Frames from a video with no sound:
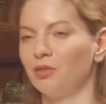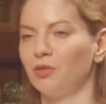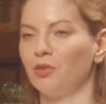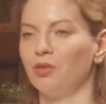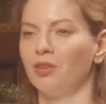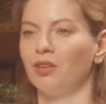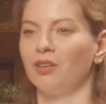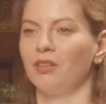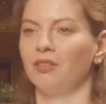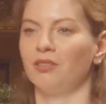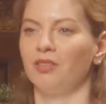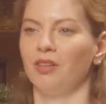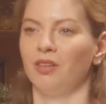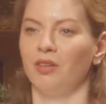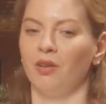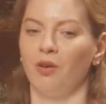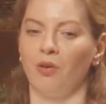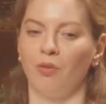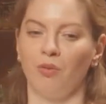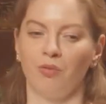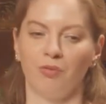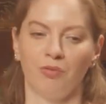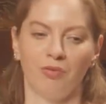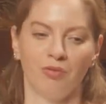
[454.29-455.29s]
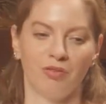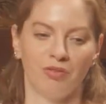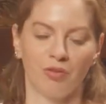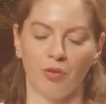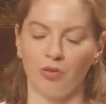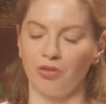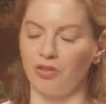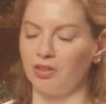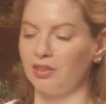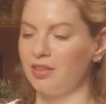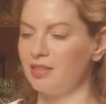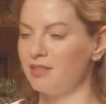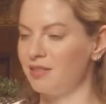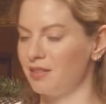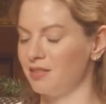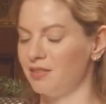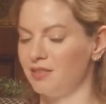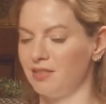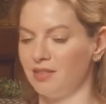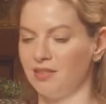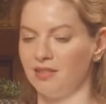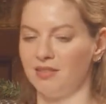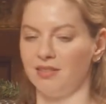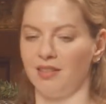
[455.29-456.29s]
or, socially
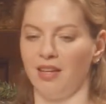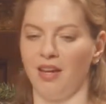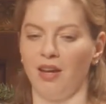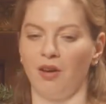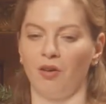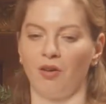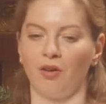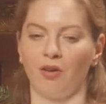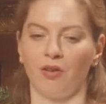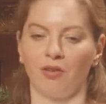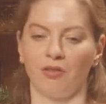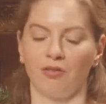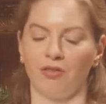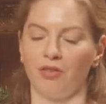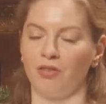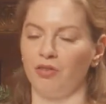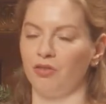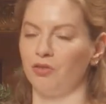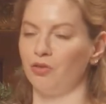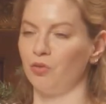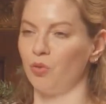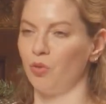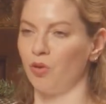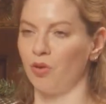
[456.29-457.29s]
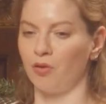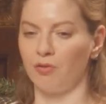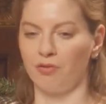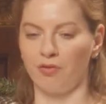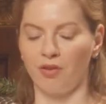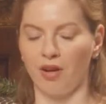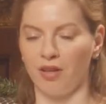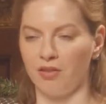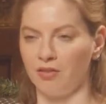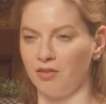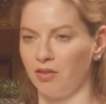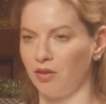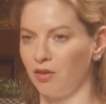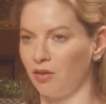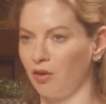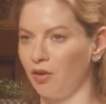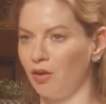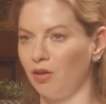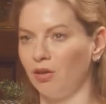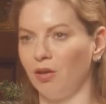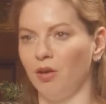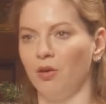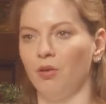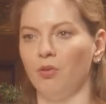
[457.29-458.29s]
distancing or the storefronts that are
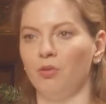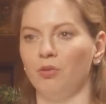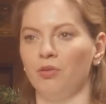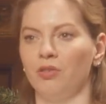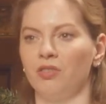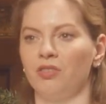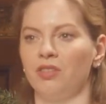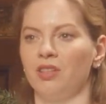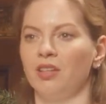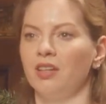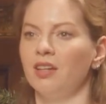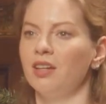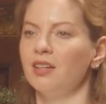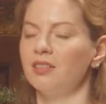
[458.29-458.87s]
closed.